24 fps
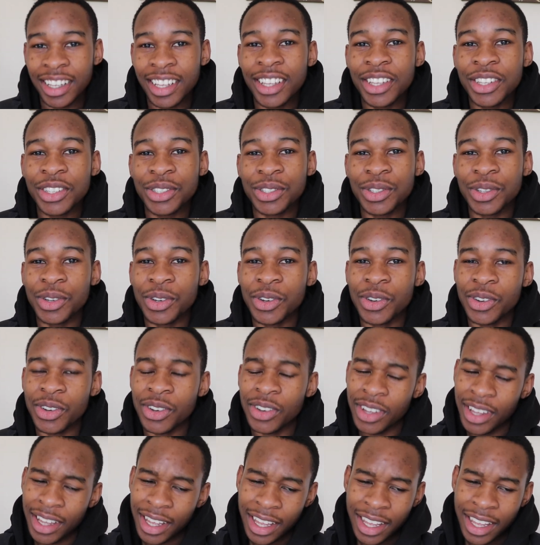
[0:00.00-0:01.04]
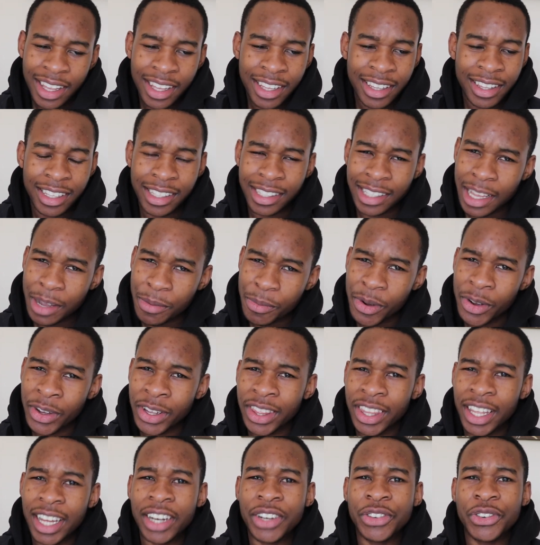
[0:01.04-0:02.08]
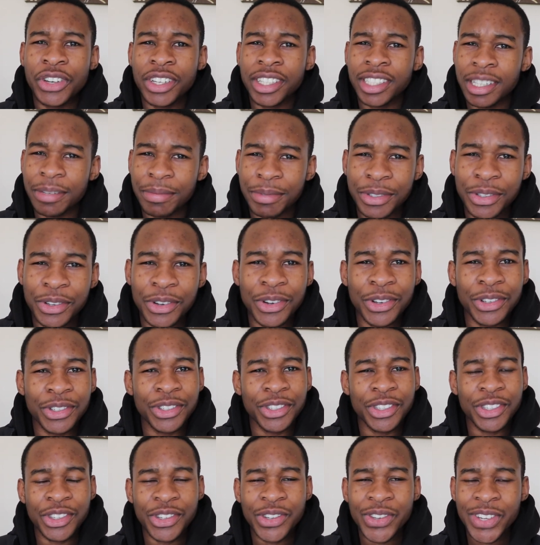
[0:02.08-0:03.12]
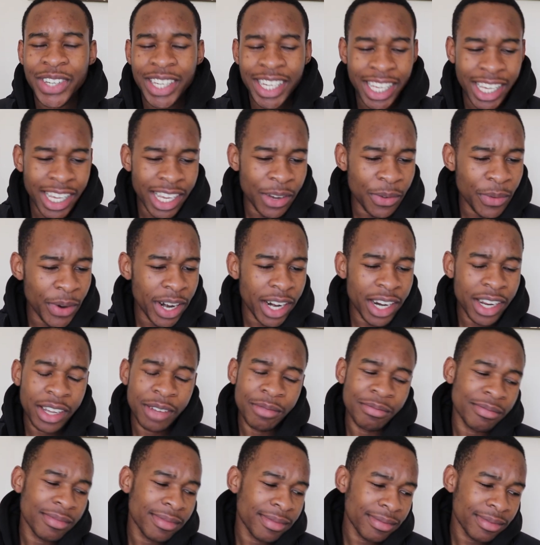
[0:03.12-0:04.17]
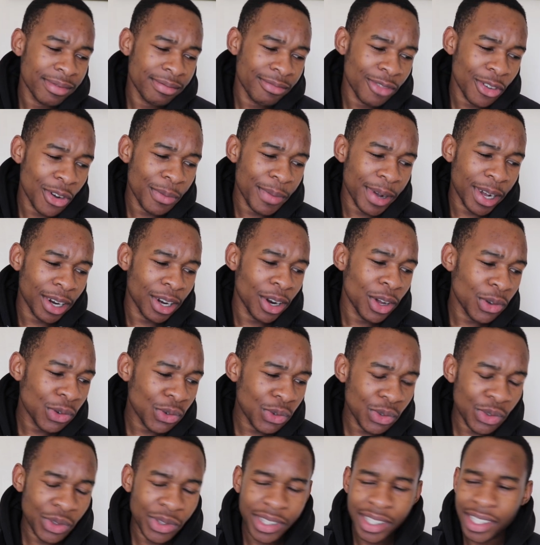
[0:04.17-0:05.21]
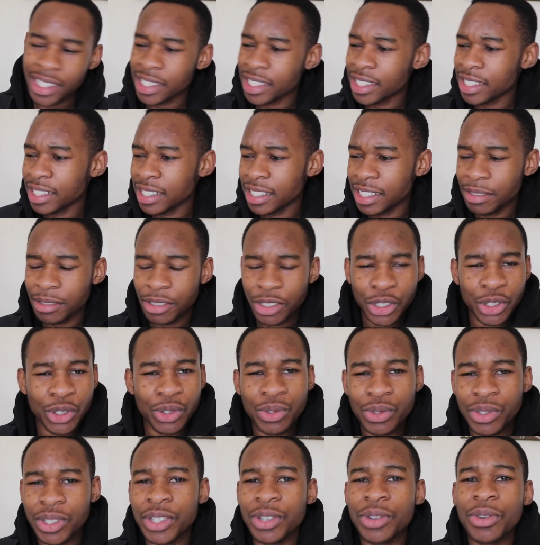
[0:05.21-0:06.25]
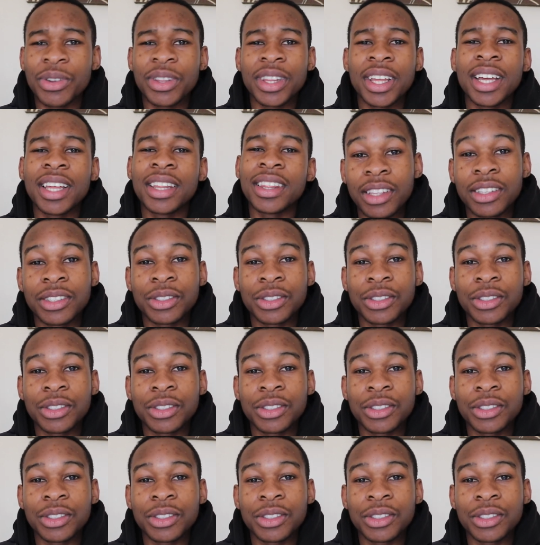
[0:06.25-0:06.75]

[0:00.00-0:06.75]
So the same way that I dress up to go to uni, wearing all my clothes, shoes and all that.